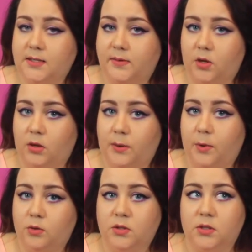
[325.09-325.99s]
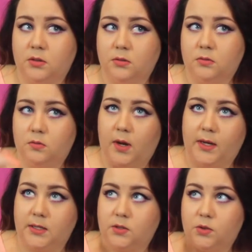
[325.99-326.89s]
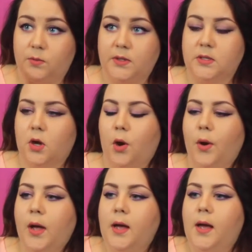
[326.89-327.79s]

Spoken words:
video that I posted, I guess 2 weeks ago.